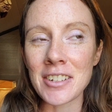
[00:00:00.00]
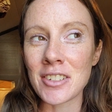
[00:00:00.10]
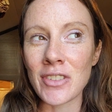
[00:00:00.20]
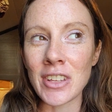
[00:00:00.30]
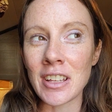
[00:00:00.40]
I
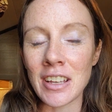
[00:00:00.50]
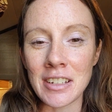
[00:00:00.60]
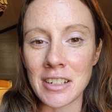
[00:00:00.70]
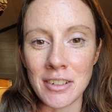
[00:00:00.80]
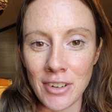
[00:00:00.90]
just feel like I
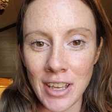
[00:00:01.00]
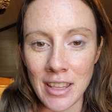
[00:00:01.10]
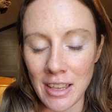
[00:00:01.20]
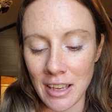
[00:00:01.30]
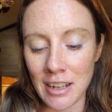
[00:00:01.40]
tend to
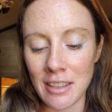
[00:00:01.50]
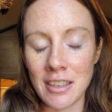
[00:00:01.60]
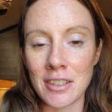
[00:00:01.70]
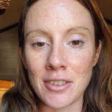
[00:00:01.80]
forget that kind of thing.